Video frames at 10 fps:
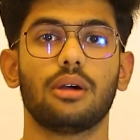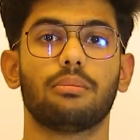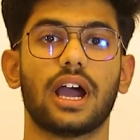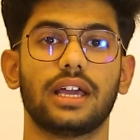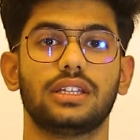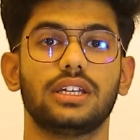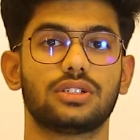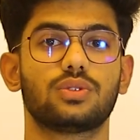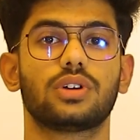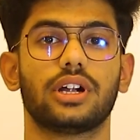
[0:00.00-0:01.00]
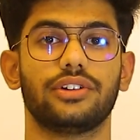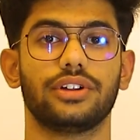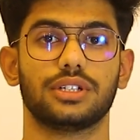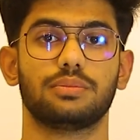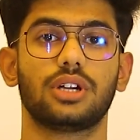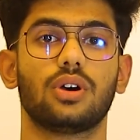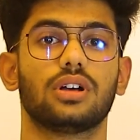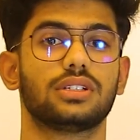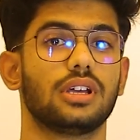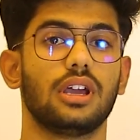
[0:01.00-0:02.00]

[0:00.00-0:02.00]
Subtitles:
by these two countries, because